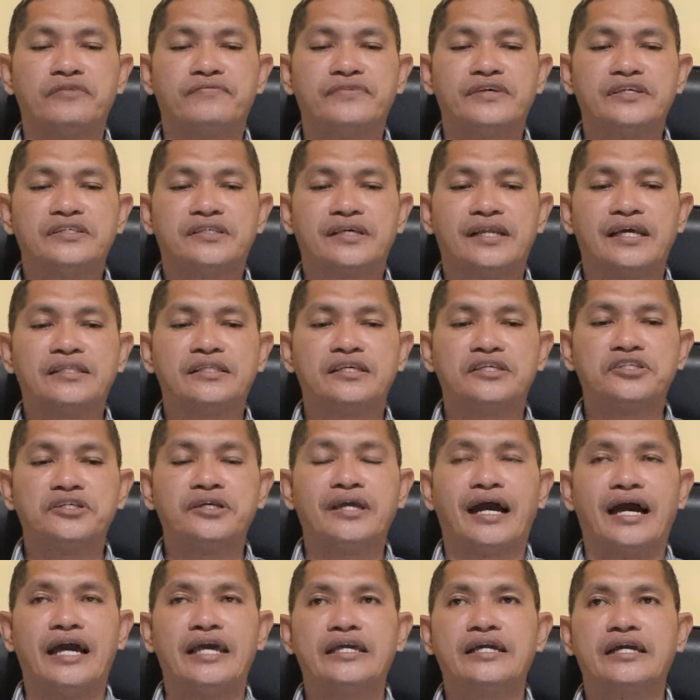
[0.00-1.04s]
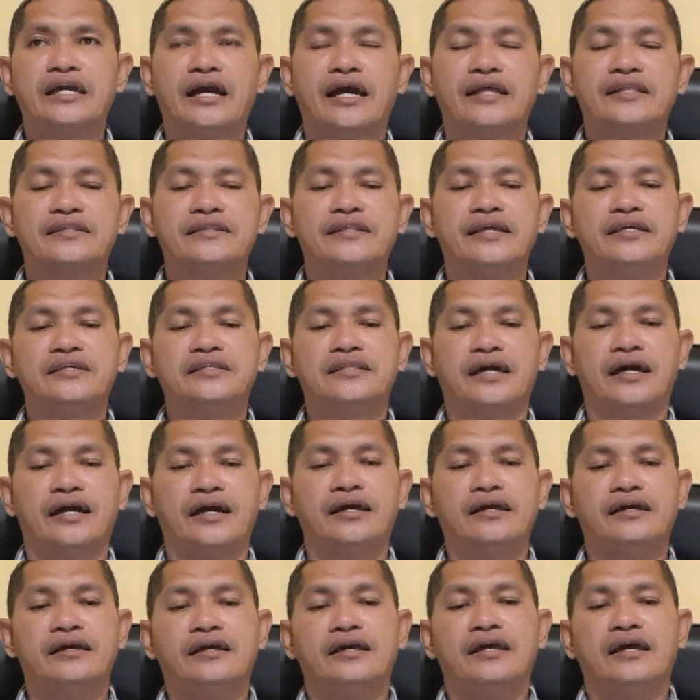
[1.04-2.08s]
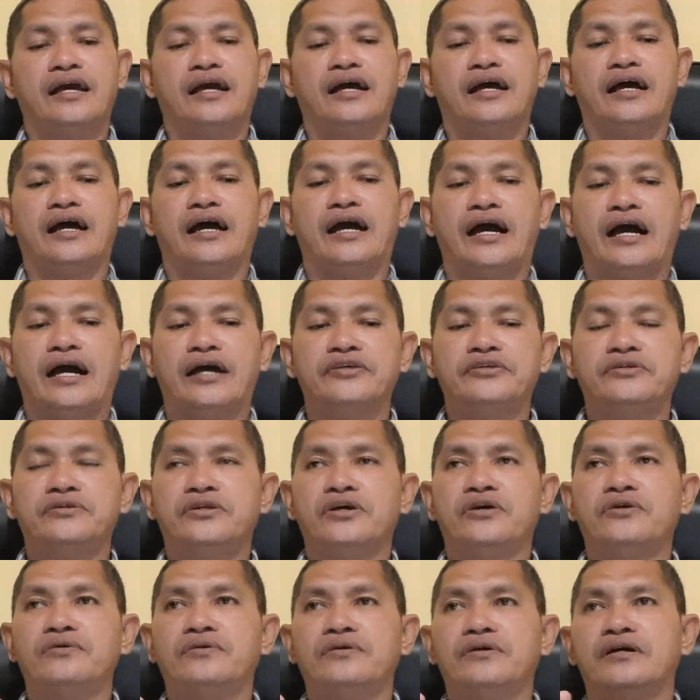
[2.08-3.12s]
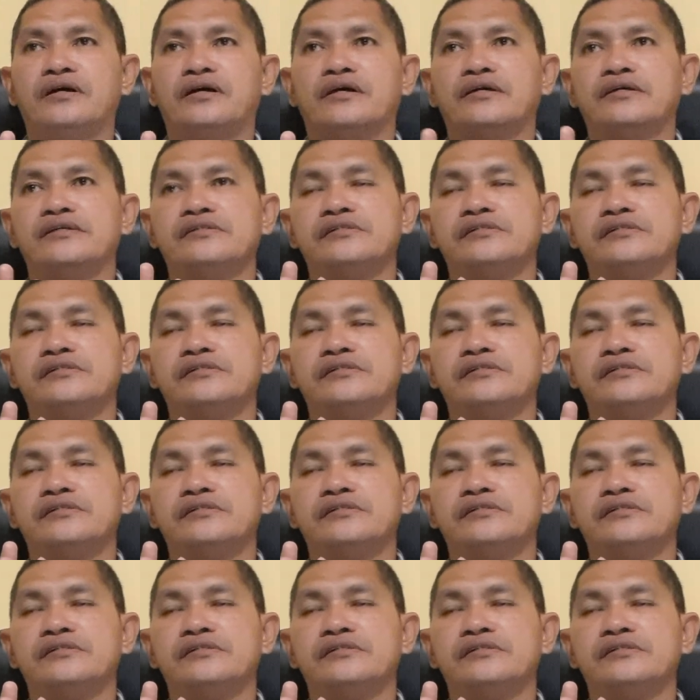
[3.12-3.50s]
of the strategy, I got data. You know,